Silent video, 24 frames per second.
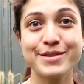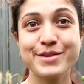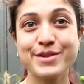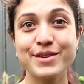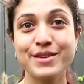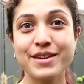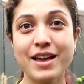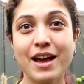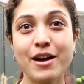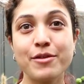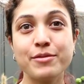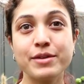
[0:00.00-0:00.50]
So
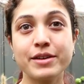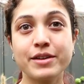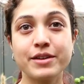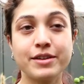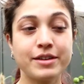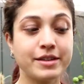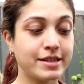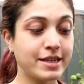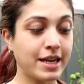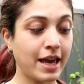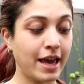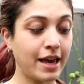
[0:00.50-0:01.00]
now we're
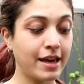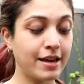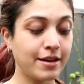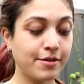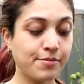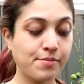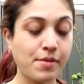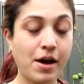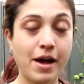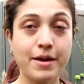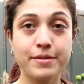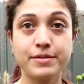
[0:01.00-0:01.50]
going to
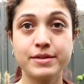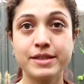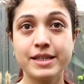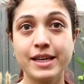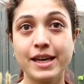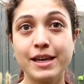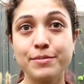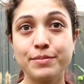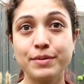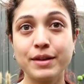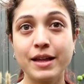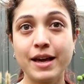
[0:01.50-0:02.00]
take my
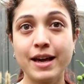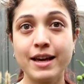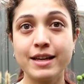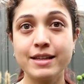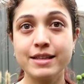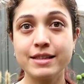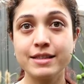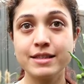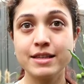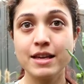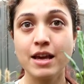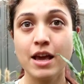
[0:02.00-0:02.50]
tea
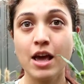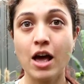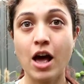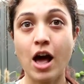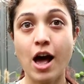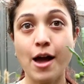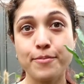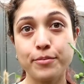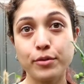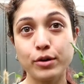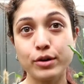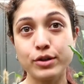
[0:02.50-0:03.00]
plants.
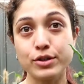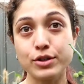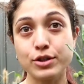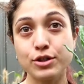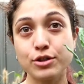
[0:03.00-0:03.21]
I bought